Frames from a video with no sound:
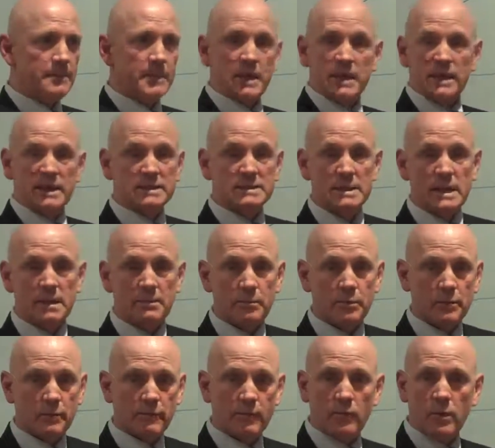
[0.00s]
An
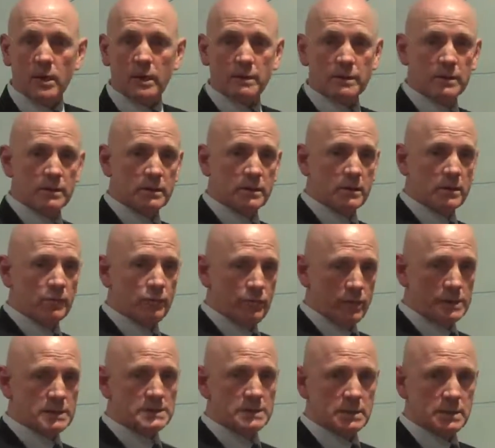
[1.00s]
example of one
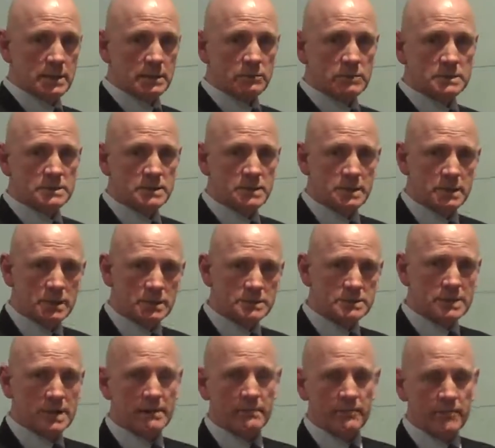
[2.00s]
recently was a
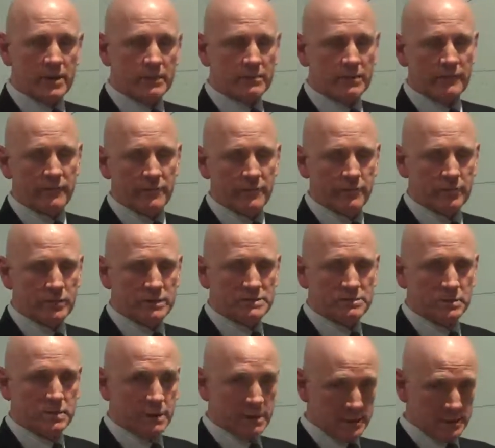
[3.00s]
chap rang me from
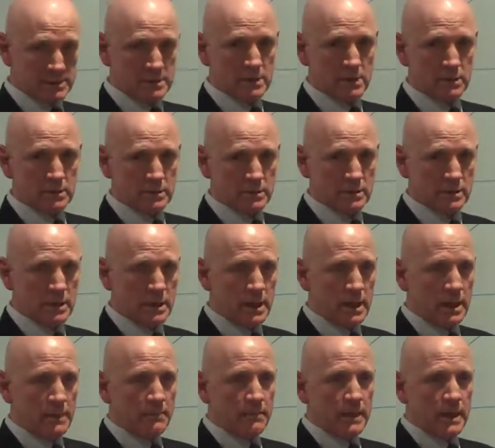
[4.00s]
Brisbane, a consultant,
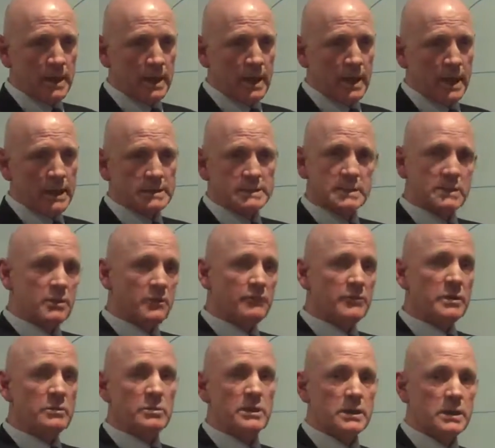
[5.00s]
and said, I
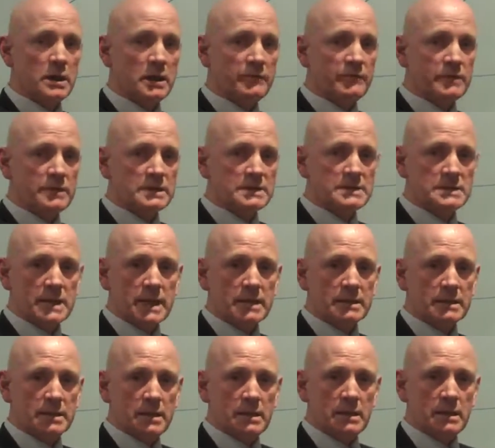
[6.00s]
really want to go for this
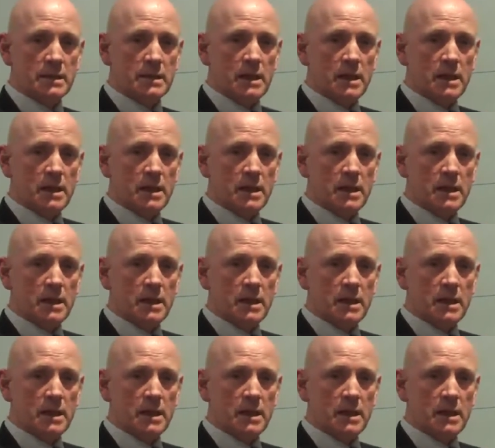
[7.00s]
tender.